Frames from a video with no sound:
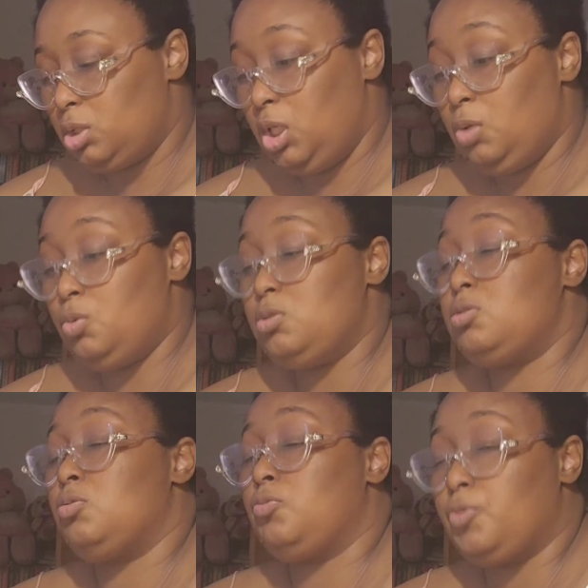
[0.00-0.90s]
It was
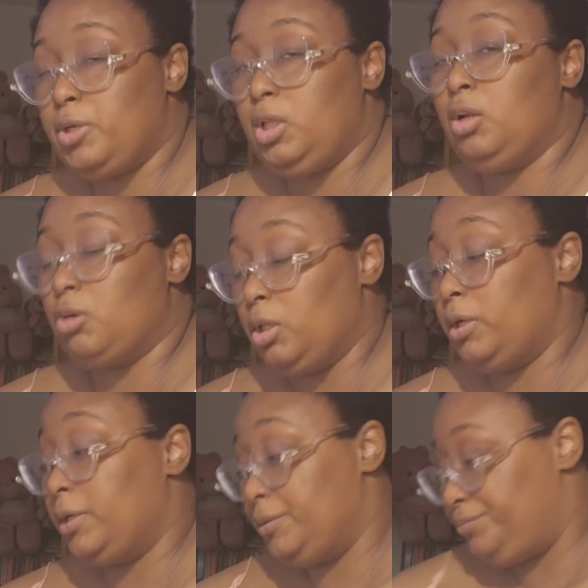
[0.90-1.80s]
really, really
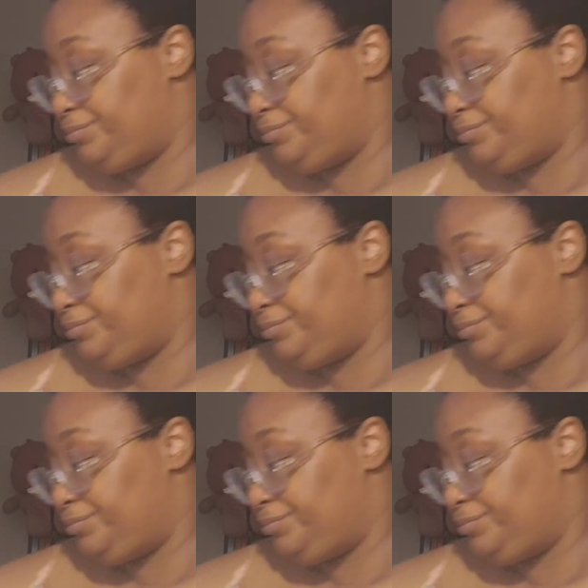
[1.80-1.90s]
good.